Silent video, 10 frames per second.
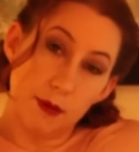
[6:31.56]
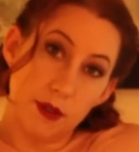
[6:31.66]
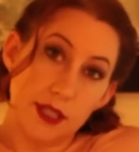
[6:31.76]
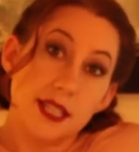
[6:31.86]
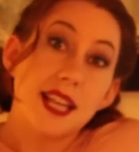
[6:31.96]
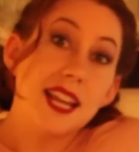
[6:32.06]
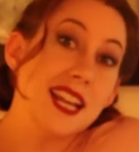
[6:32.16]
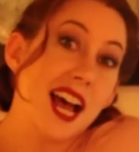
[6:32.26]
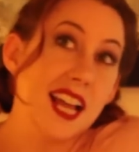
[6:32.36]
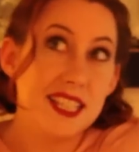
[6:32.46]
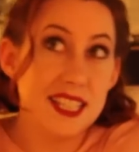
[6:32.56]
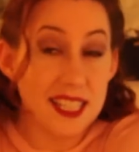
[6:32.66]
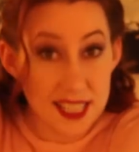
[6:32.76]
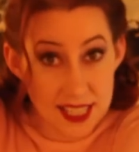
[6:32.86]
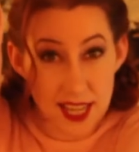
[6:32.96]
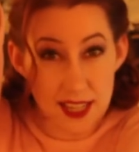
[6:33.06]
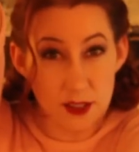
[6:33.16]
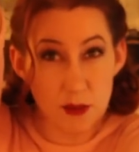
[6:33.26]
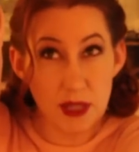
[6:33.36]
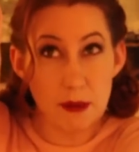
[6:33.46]
between the sun and I is
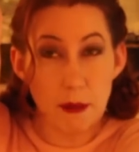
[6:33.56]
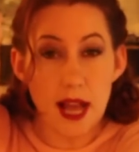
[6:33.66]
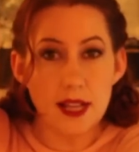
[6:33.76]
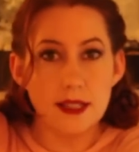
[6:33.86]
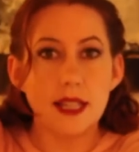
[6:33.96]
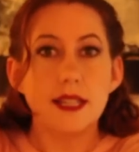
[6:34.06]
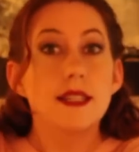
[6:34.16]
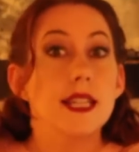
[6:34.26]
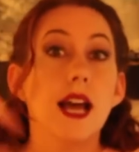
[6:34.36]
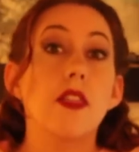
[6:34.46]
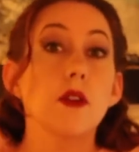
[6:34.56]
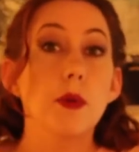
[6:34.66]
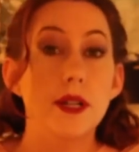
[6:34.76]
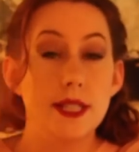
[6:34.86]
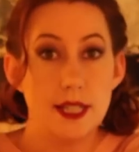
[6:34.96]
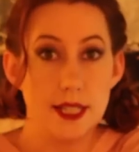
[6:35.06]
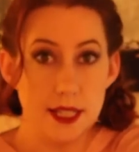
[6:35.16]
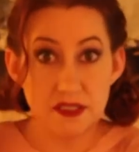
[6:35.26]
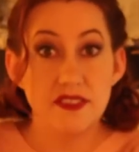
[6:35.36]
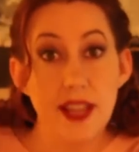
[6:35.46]
93 million miles, then the other person
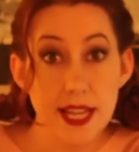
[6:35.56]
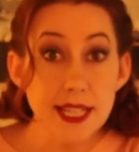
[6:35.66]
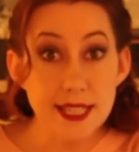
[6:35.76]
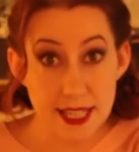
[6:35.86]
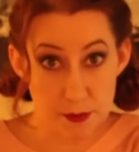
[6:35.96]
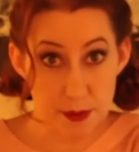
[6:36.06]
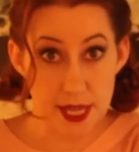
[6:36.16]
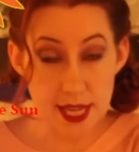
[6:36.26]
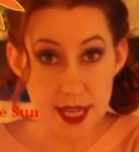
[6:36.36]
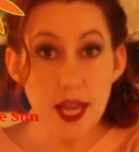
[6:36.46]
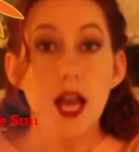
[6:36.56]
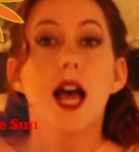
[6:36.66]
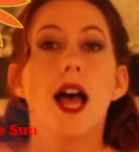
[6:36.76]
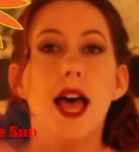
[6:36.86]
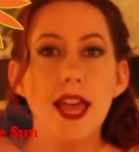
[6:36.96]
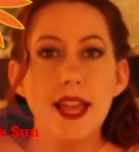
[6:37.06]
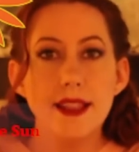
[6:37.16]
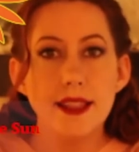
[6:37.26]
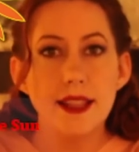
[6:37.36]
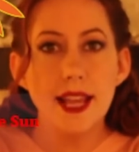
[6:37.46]
facing me
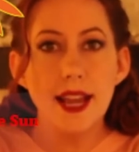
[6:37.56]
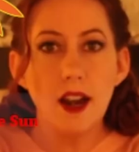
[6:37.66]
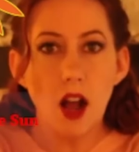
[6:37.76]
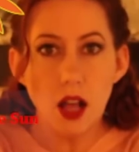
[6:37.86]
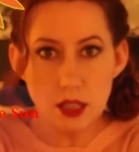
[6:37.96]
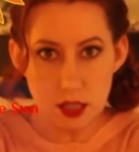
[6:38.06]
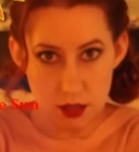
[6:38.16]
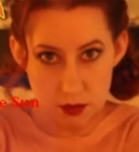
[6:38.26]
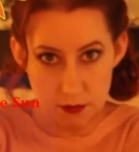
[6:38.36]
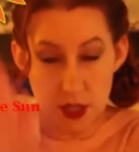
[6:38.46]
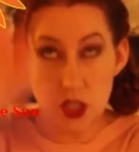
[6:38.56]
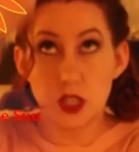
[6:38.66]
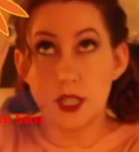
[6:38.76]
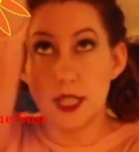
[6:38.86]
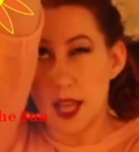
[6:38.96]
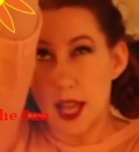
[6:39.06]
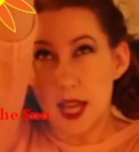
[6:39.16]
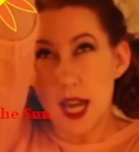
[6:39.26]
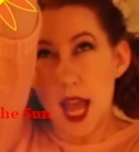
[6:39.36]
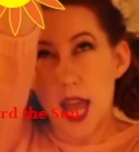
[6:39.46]
and they're also measuring the
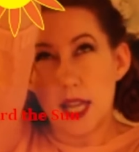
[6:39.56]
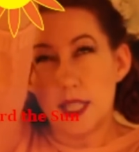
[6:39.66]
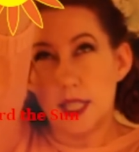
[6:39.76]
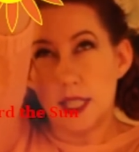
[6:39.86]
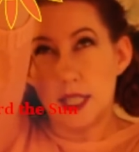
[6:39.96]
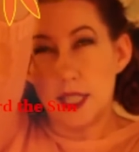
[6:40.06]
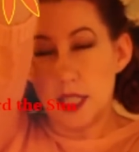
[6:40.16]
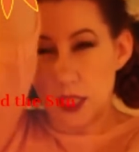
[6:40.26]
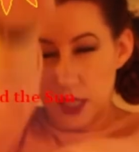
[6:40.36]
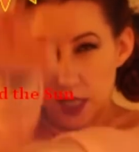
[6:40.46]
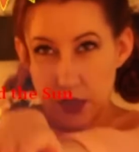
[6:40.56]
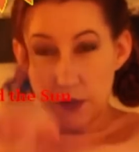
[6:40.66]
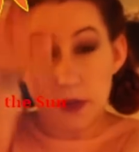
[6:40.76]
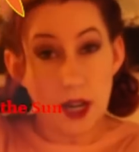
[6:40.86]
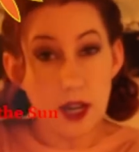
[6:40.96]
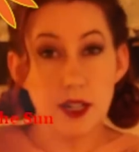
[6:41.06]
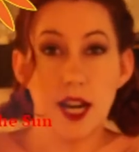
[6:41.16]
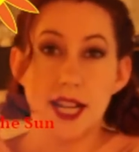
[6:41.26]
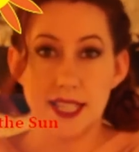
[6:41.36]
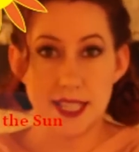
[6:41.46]
sun at 60 degrees from their
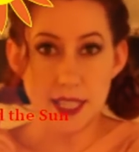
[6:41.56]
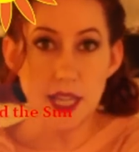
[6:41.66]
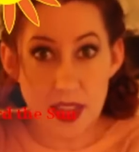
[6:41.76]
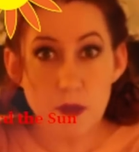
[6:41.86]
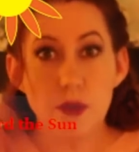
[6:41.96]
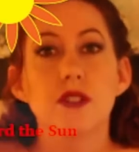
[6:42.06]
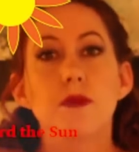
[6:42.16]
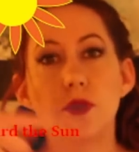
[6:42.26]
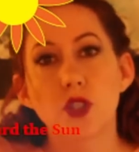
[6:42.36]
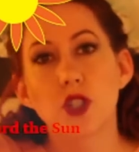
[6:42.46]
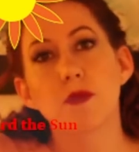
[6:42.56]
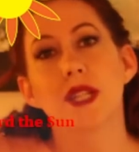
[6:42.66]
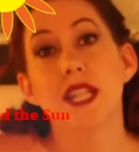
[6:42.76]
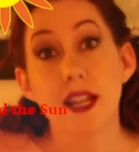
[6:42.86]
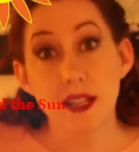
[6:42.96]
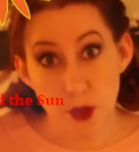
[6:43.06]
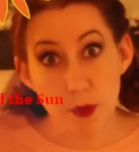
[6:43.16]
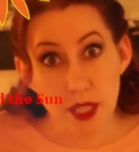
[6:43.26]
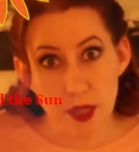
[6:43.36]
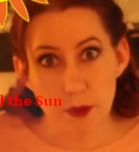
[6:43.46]
horizon. They would should be 93
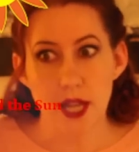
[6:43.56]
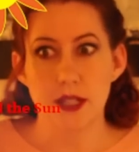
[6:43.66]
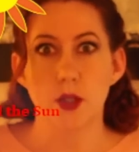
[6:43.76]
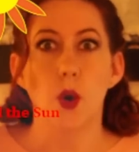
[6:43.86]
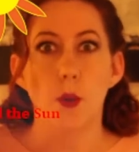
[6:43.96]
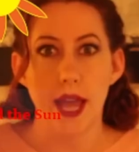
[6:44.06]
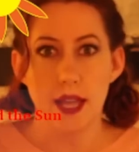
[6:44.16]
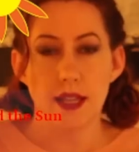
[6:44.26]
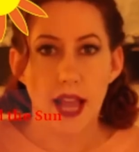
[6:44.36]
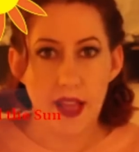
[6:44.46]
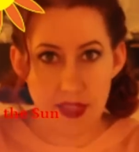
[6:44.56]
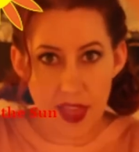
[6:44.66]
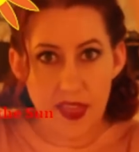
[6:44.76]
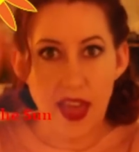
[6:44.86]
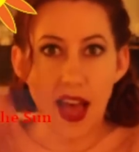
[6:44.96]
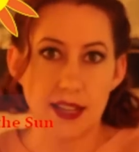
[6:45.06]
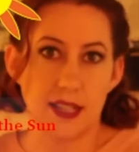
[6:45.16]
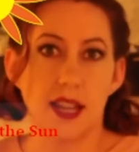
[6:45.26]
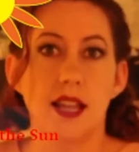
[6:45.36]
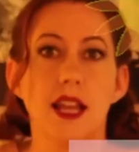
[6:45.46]
million miles away, and then that